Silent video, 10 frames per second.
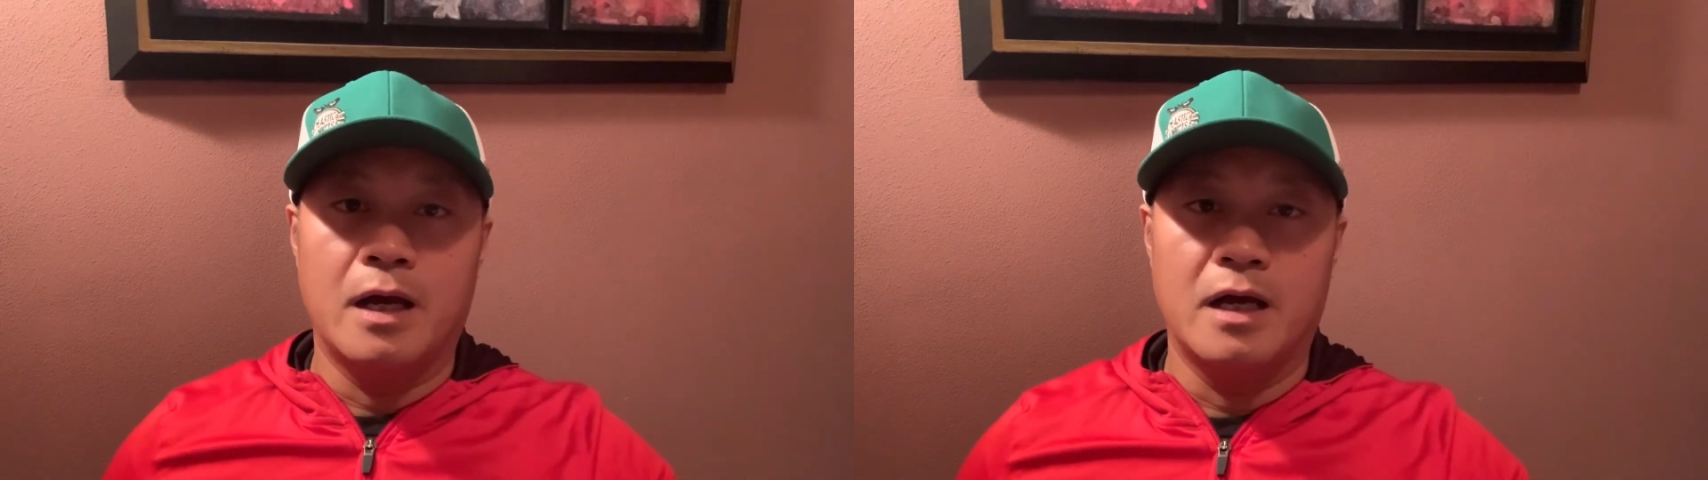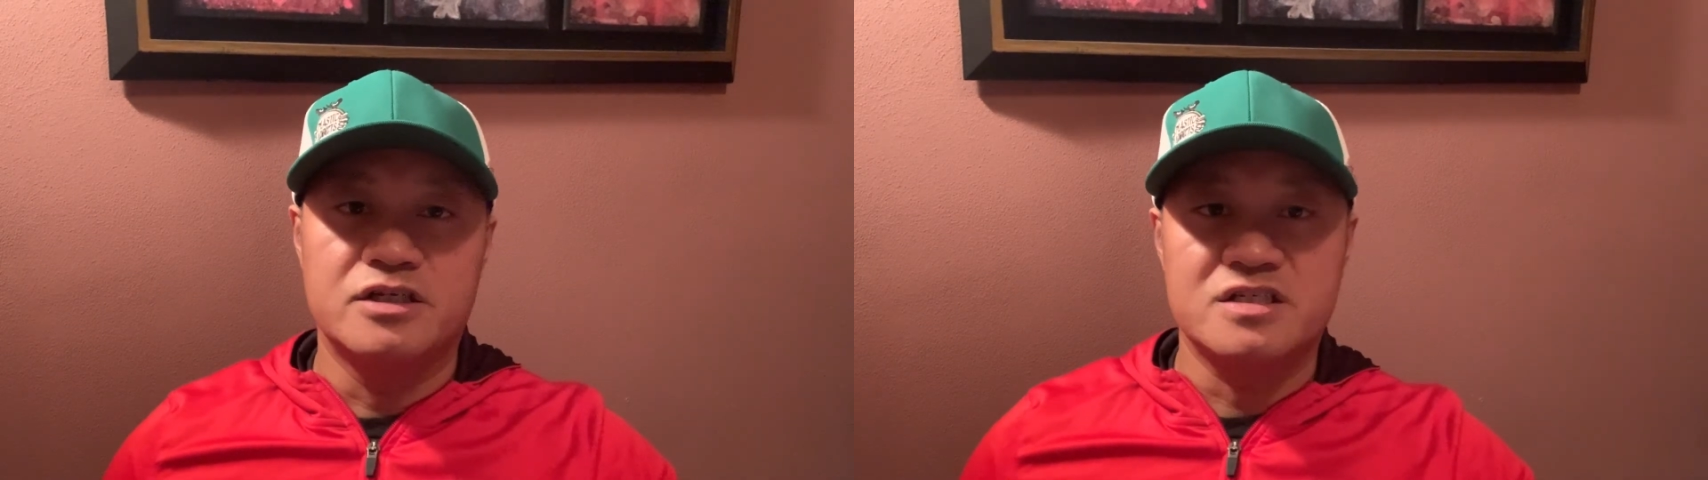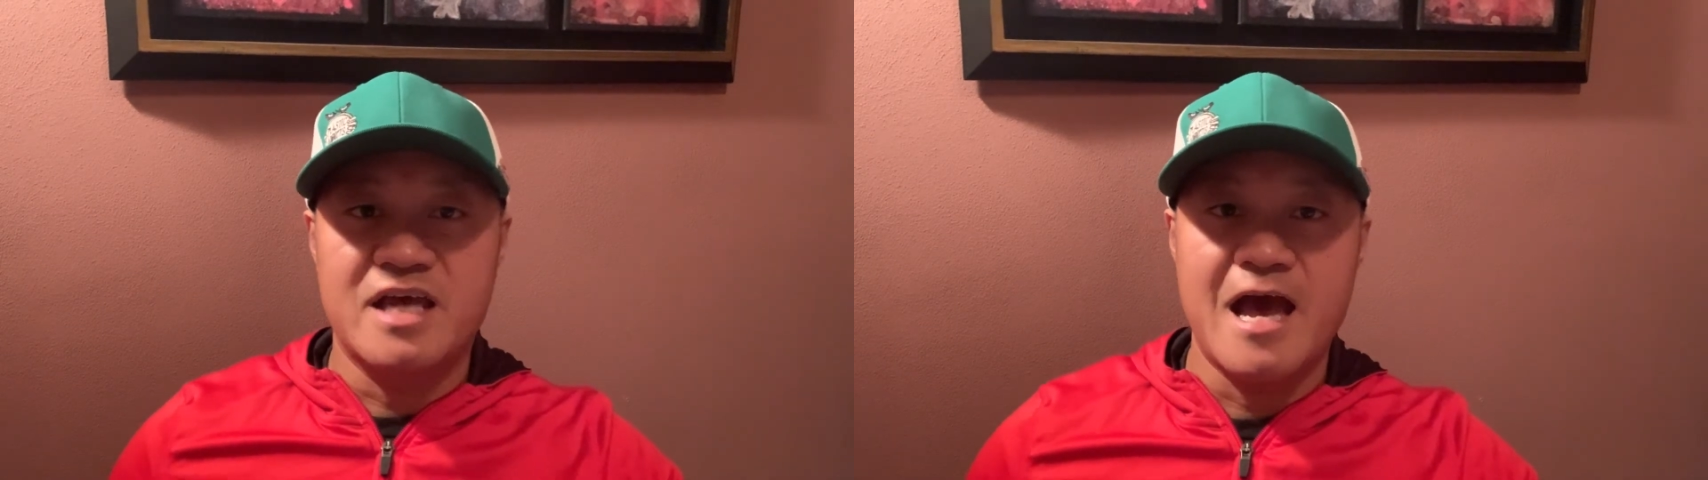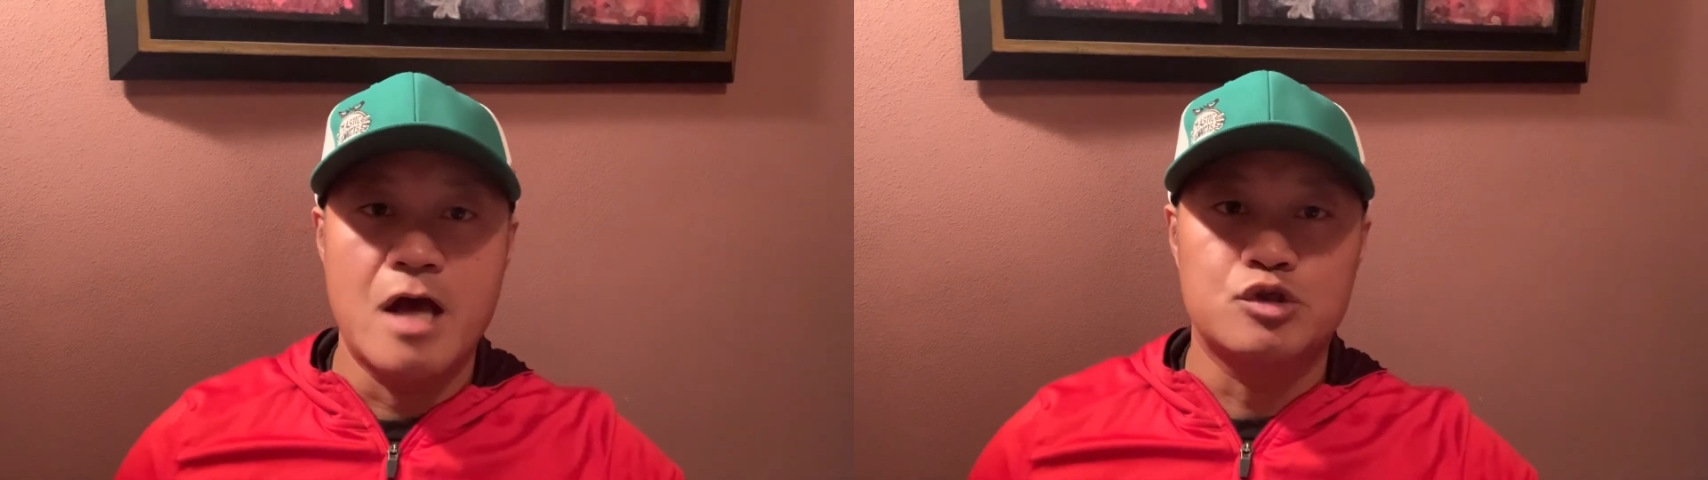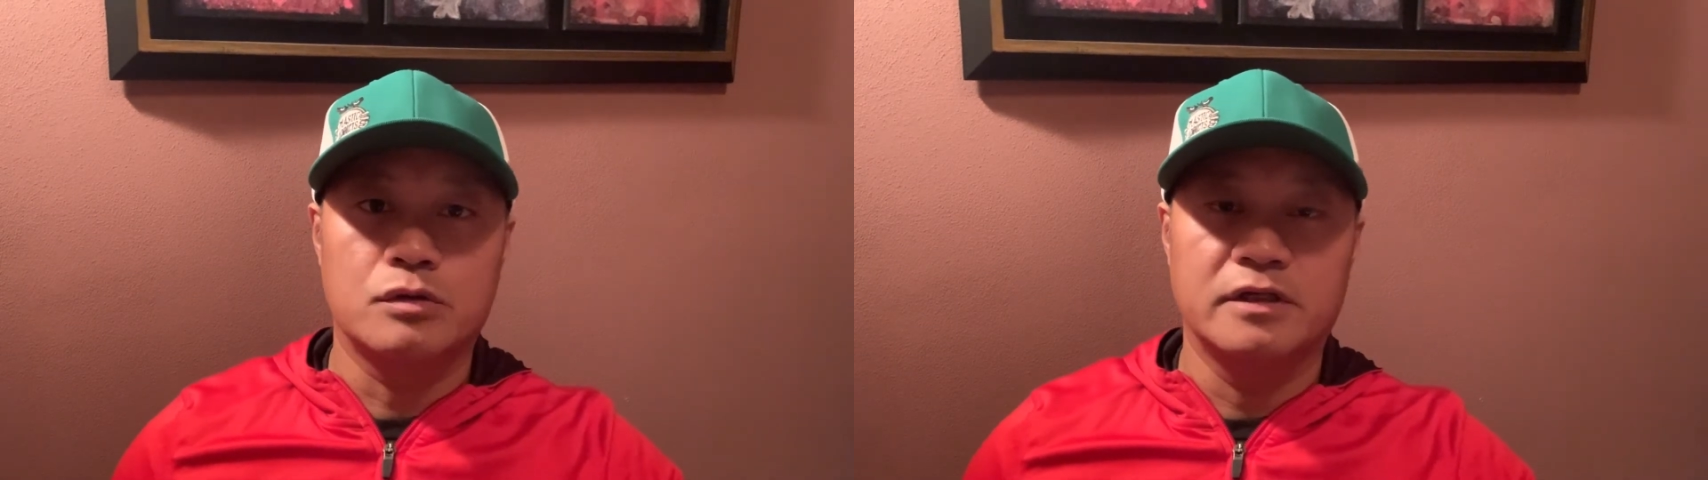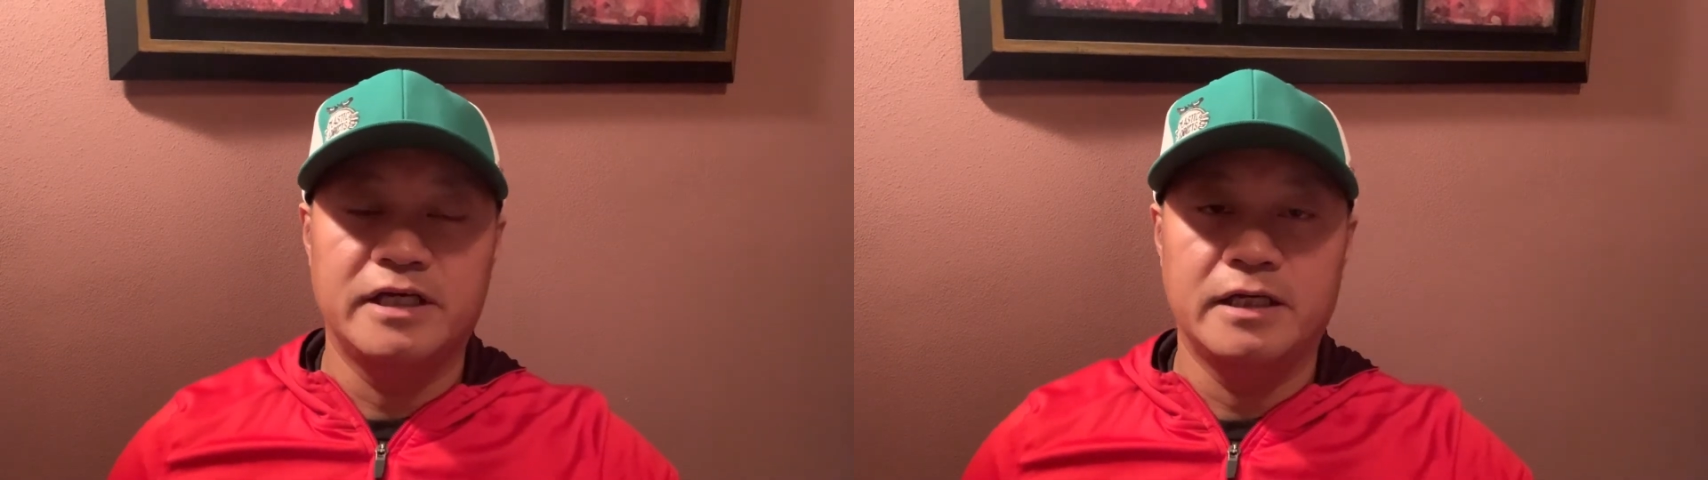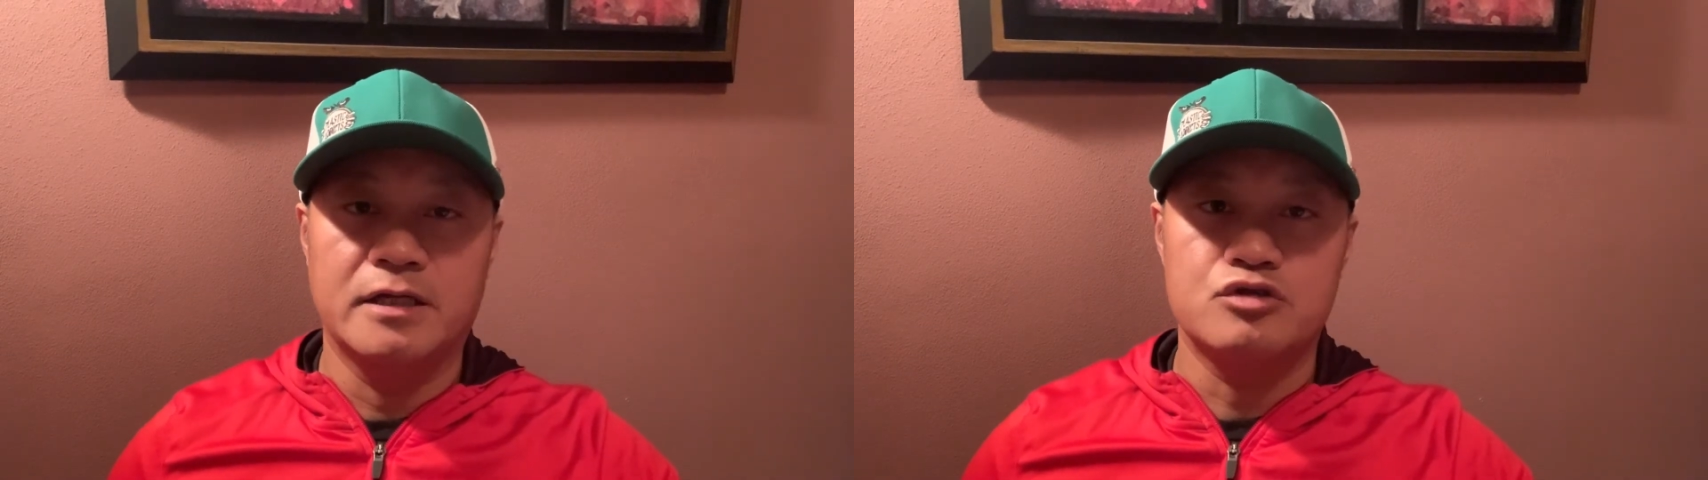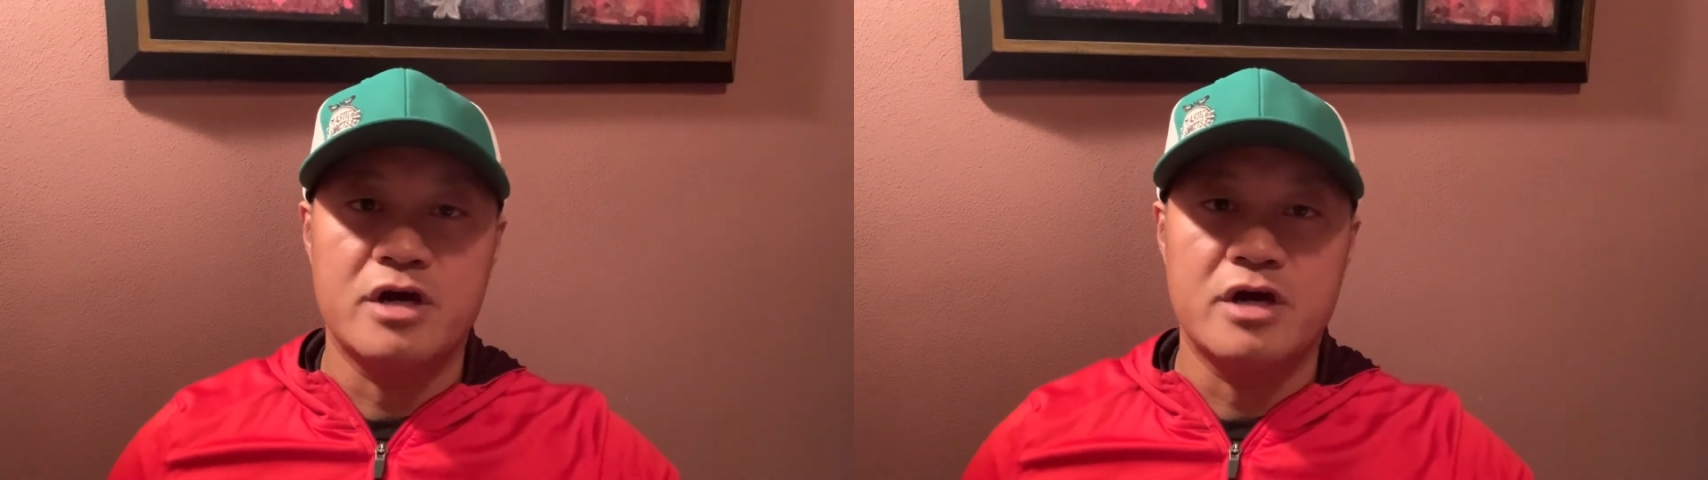uh, just casually and